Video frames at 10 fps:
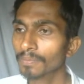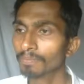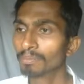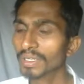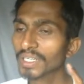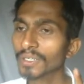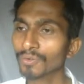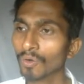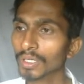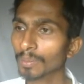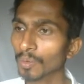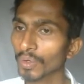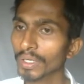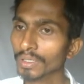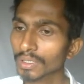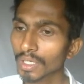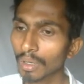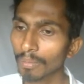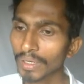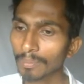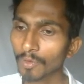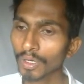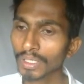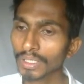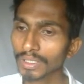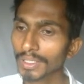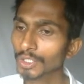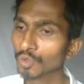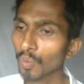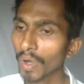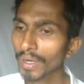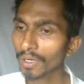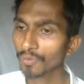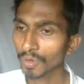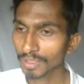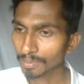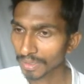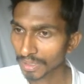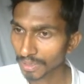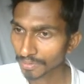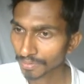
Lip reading: PDF got uploaded, but I'm not getting the URL for the PDF.